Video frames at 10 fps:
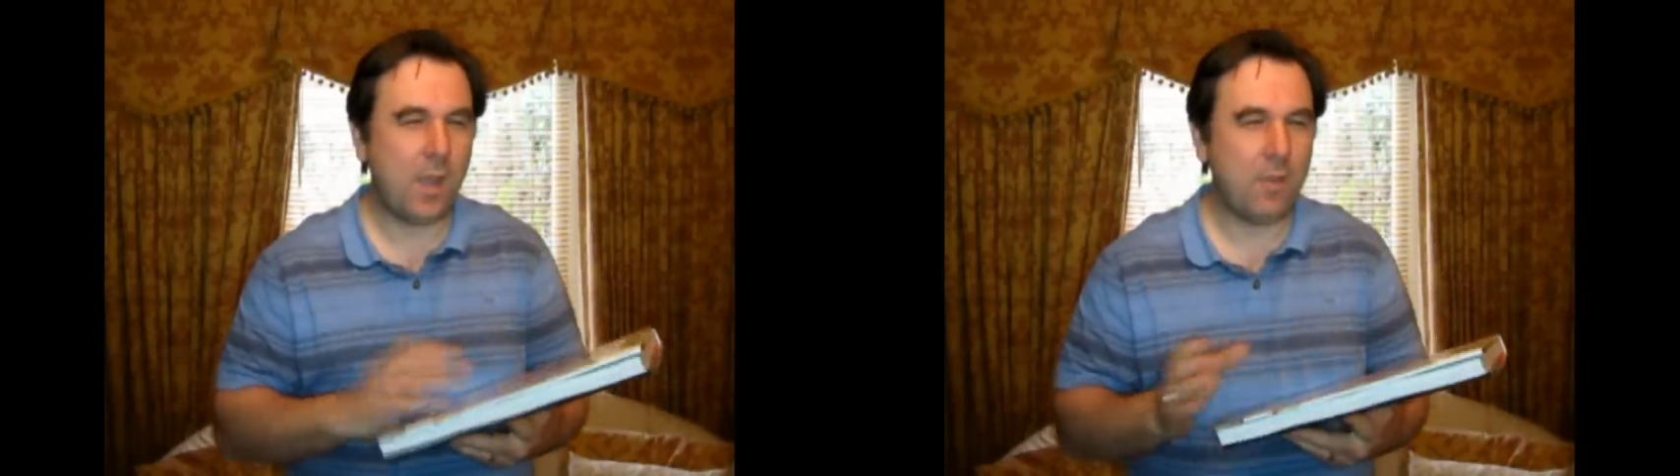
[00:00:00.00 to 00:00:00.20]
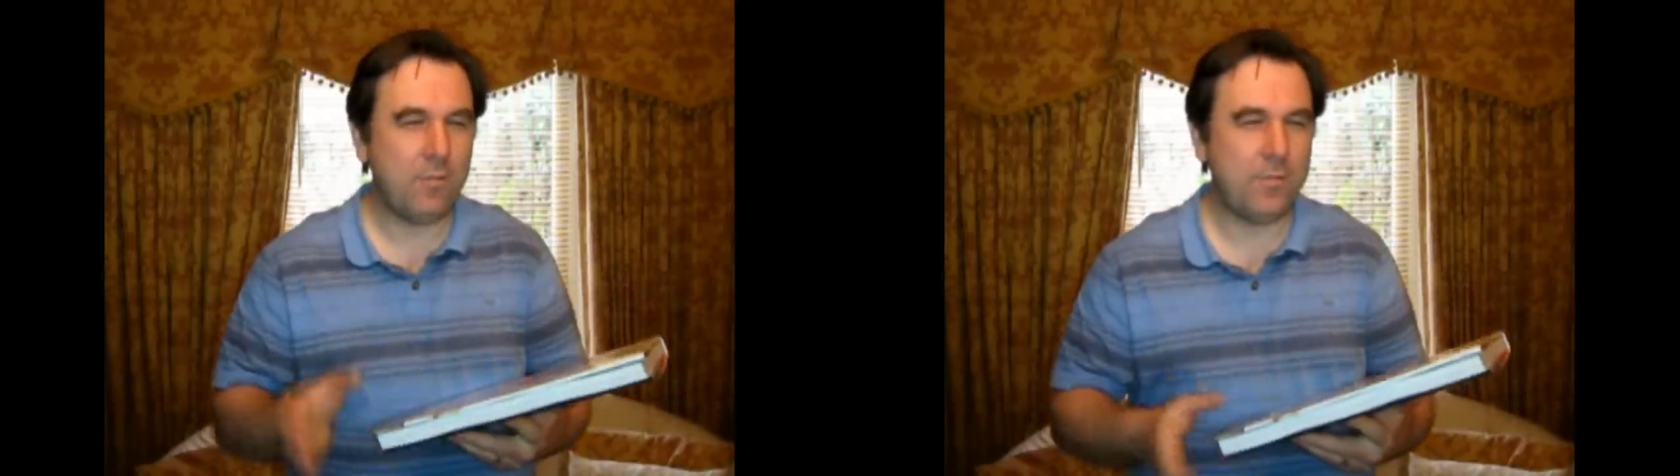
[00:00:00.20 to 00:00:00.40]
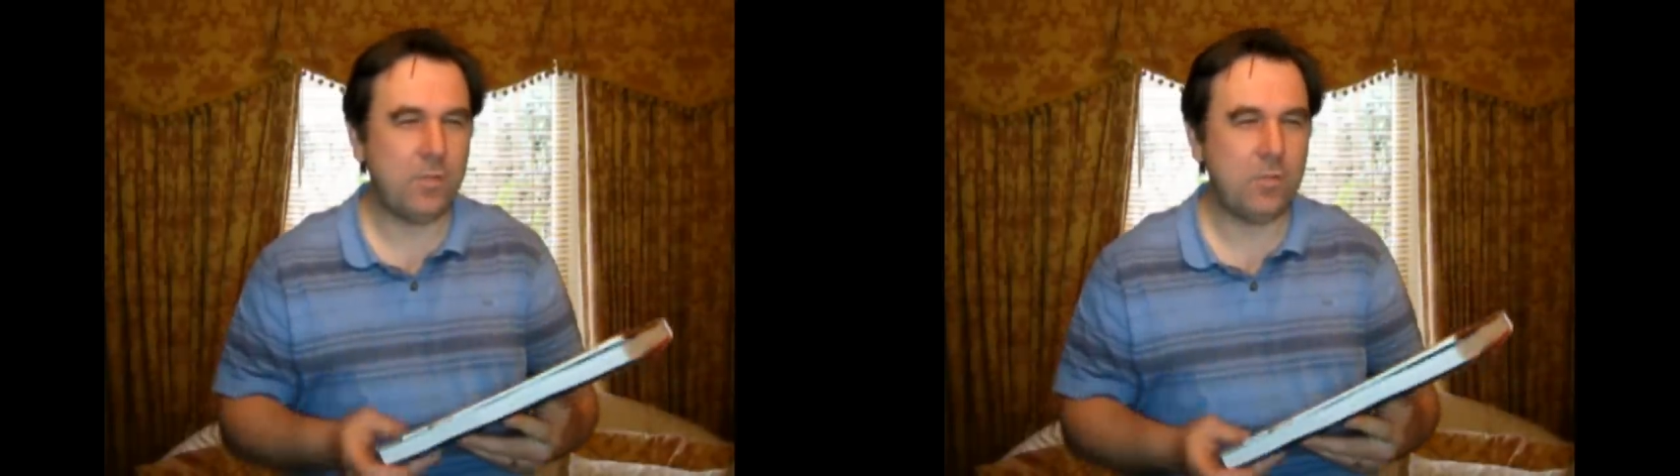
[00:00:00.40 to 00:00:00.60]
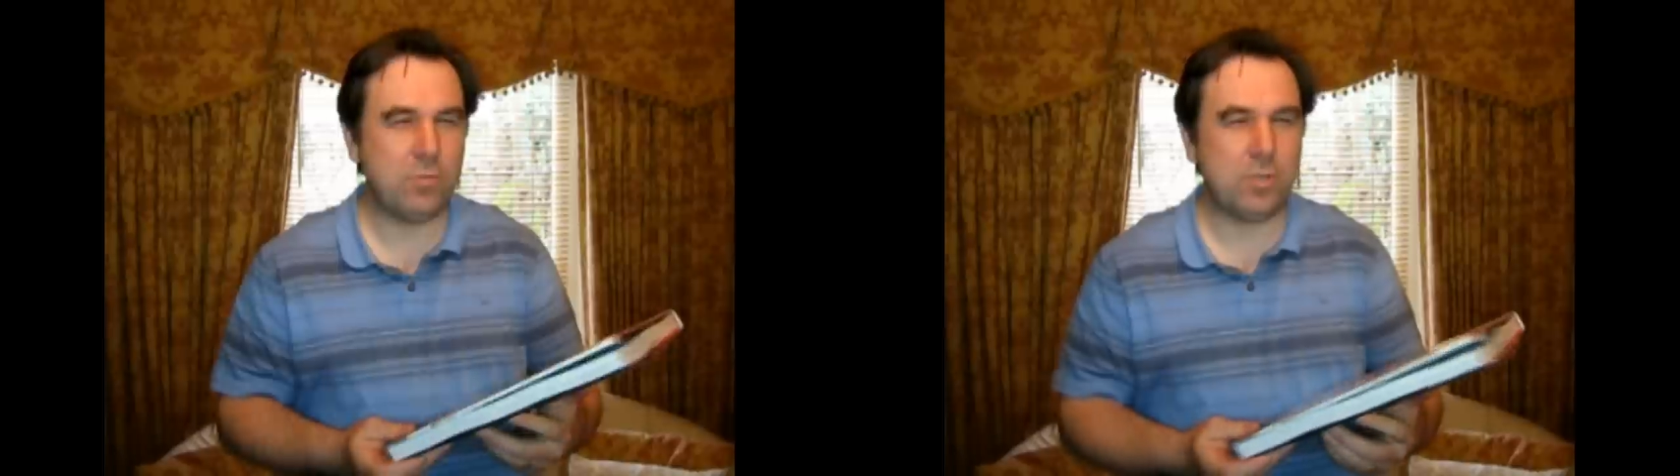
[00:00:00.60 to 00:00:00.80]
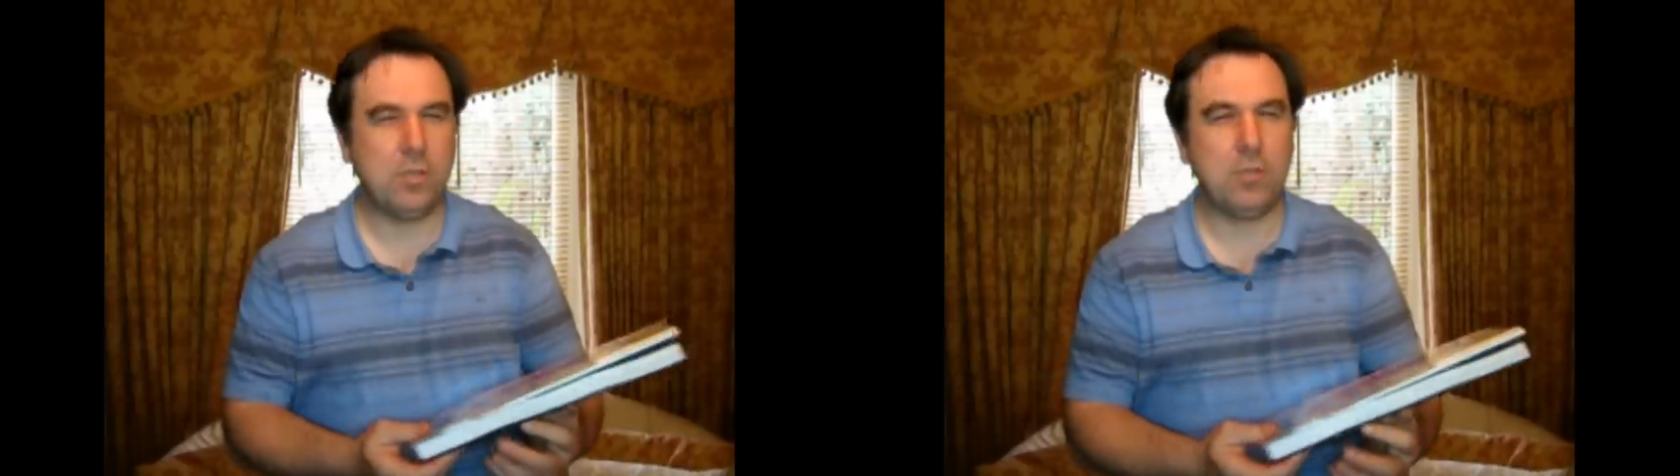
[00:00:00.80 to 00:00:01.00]
I
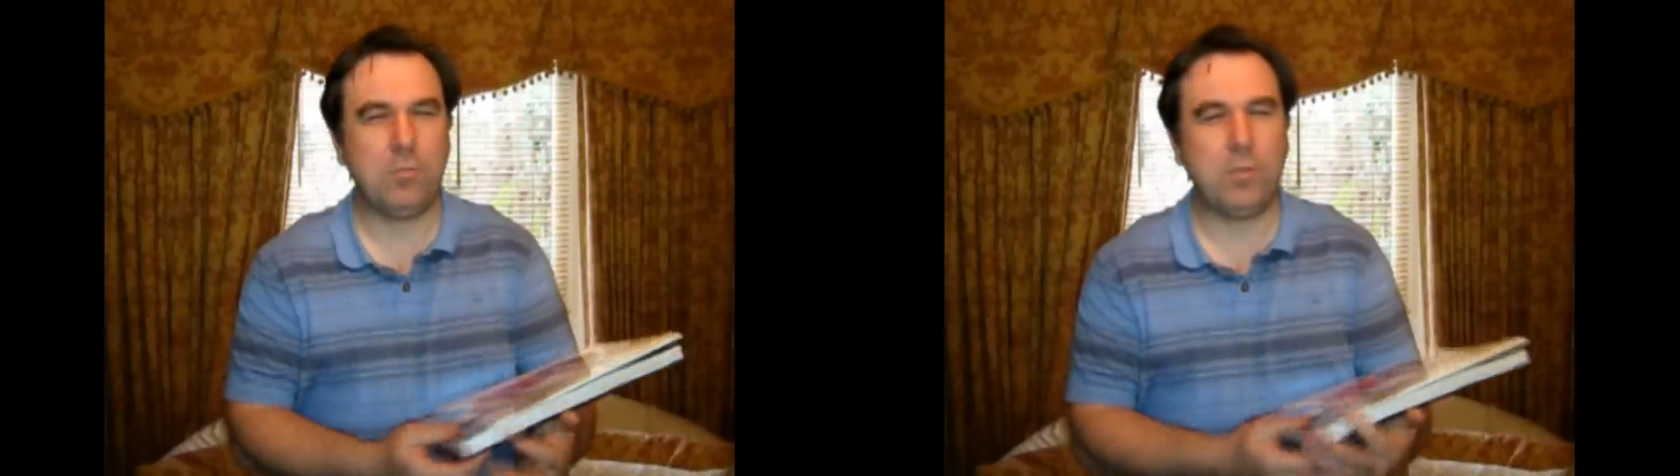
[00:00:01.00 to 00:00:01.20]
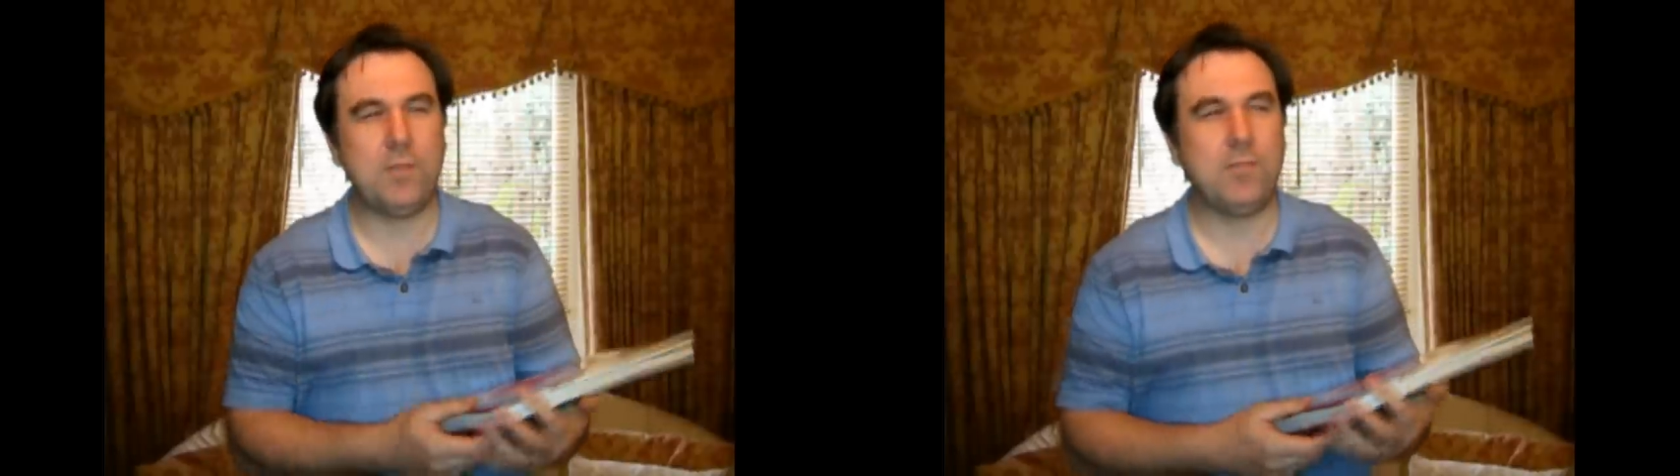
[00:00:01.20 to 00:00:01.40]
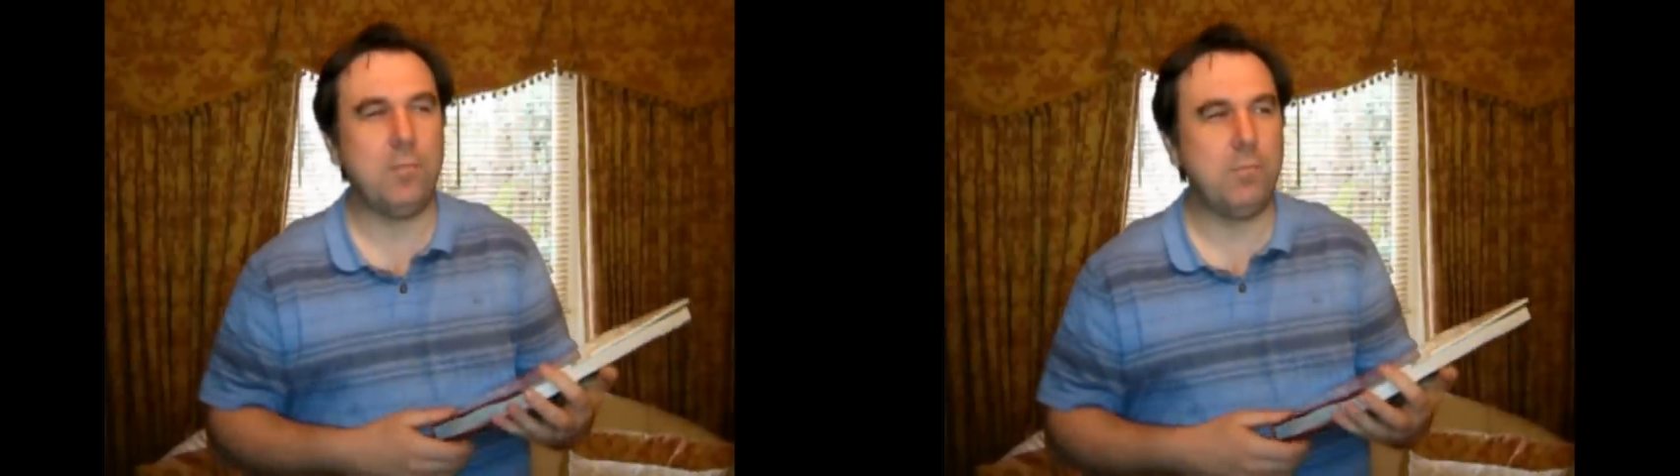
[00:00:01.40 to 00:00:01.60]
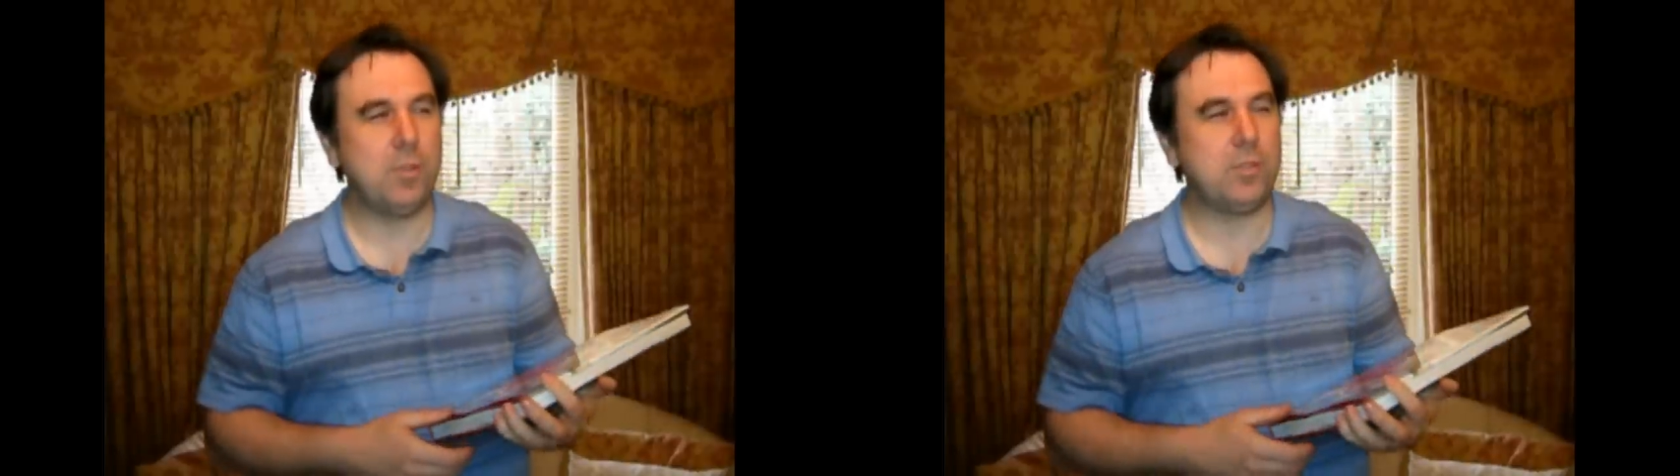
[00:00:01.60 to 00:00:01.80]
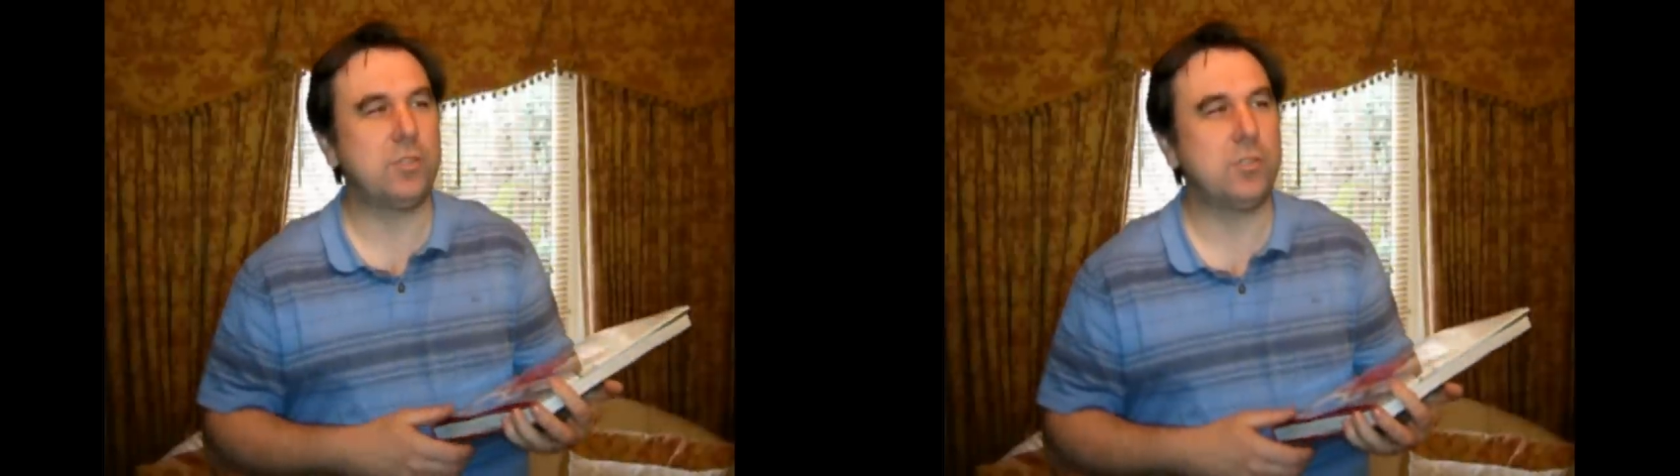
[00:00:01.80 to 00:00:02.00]
reviewed one of her
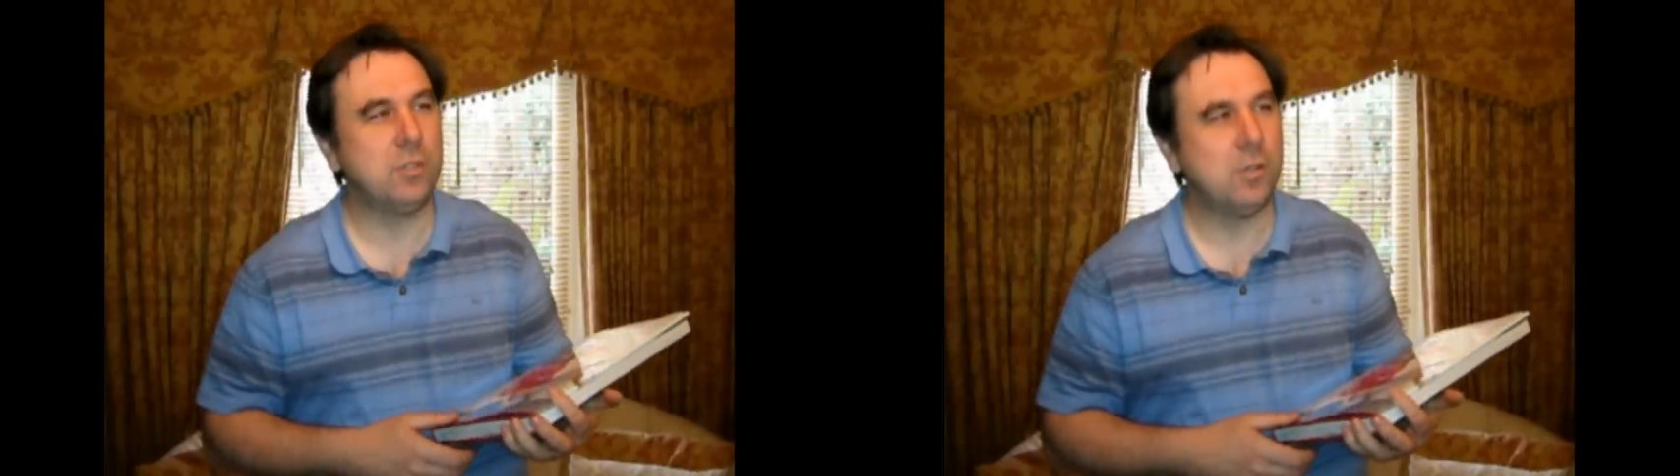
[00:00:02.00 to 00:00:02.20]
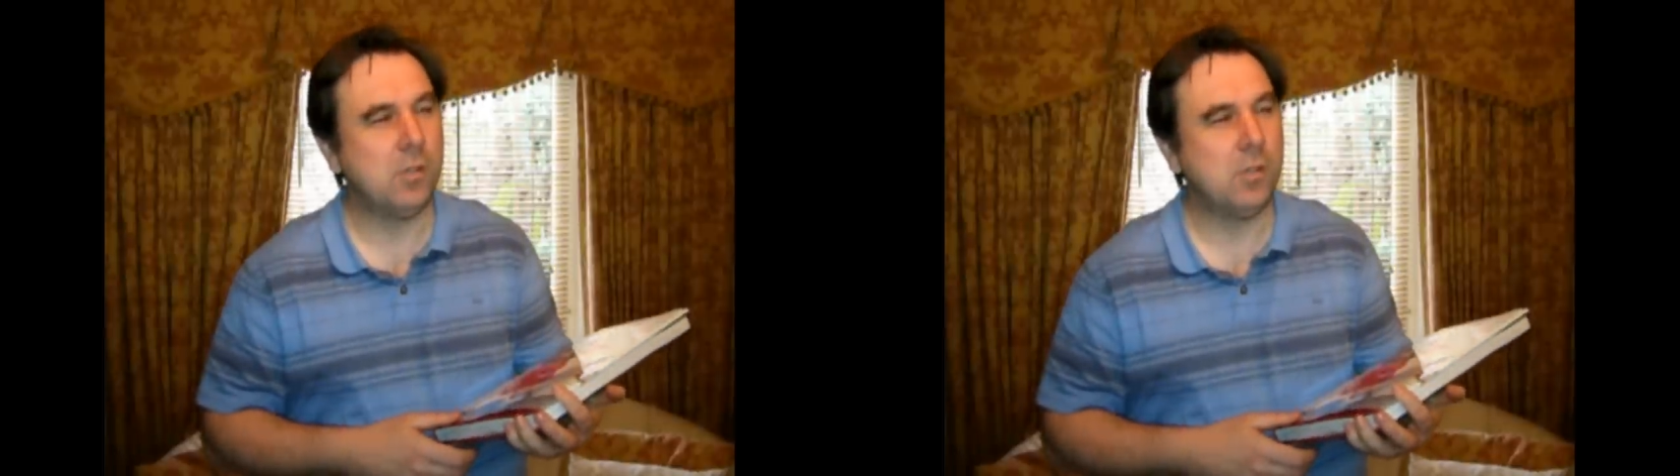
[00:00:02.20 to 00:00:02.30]
books